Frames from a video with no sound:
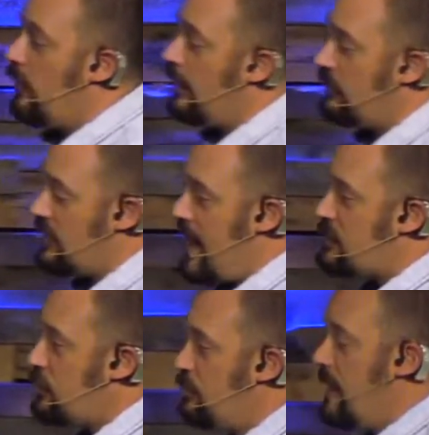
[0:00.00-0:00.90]
all of their
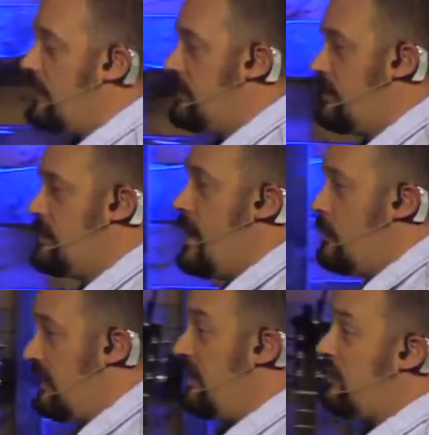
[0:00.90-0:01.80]
natural predators
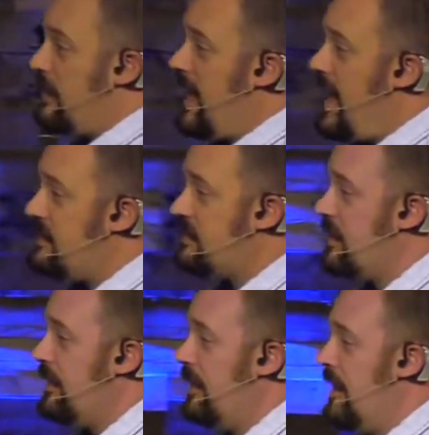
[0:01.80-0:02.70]
within 3 days.
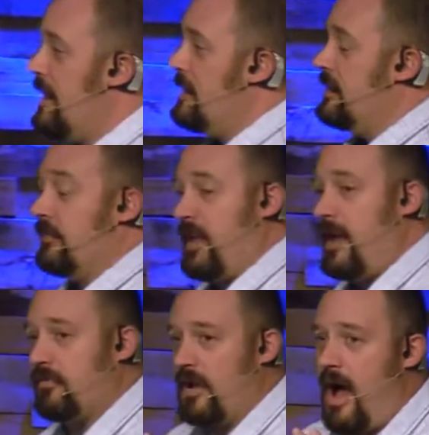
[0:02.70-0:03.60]
That if they
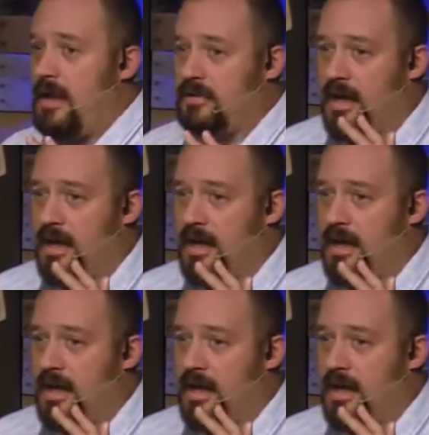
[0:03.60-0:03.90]
have not